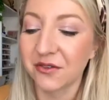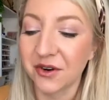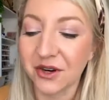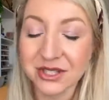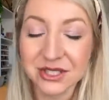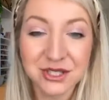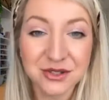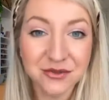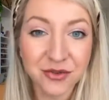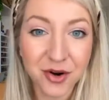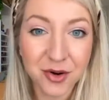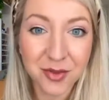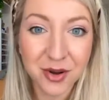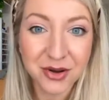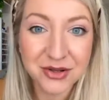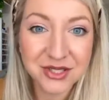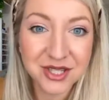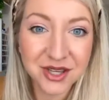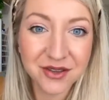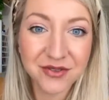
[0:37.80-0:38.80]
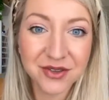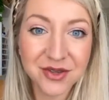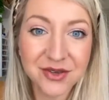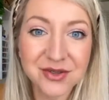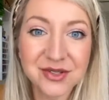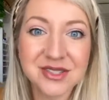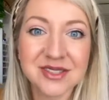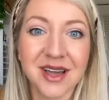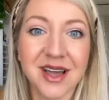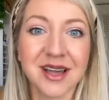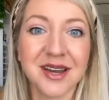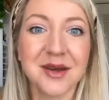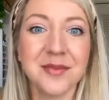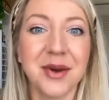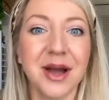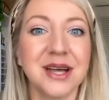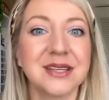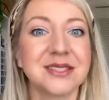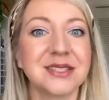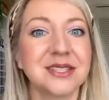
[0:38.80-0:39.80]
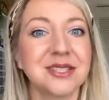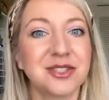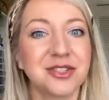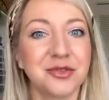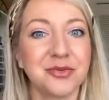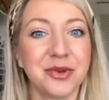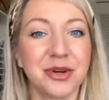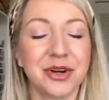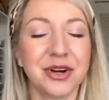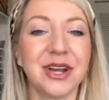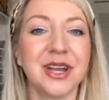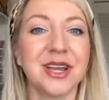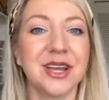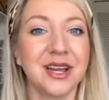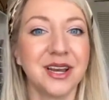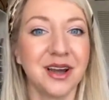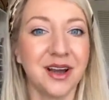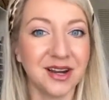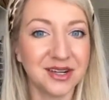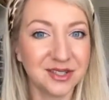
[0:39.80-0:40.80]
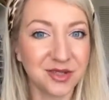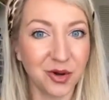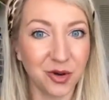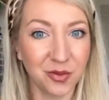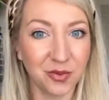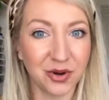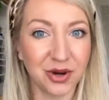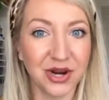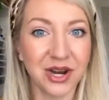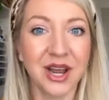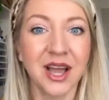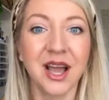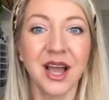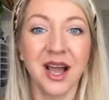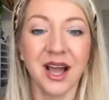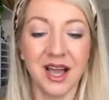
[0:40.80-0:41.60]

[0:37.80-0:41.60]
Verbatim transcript: First and foremost, if you sign up as a distributor in October,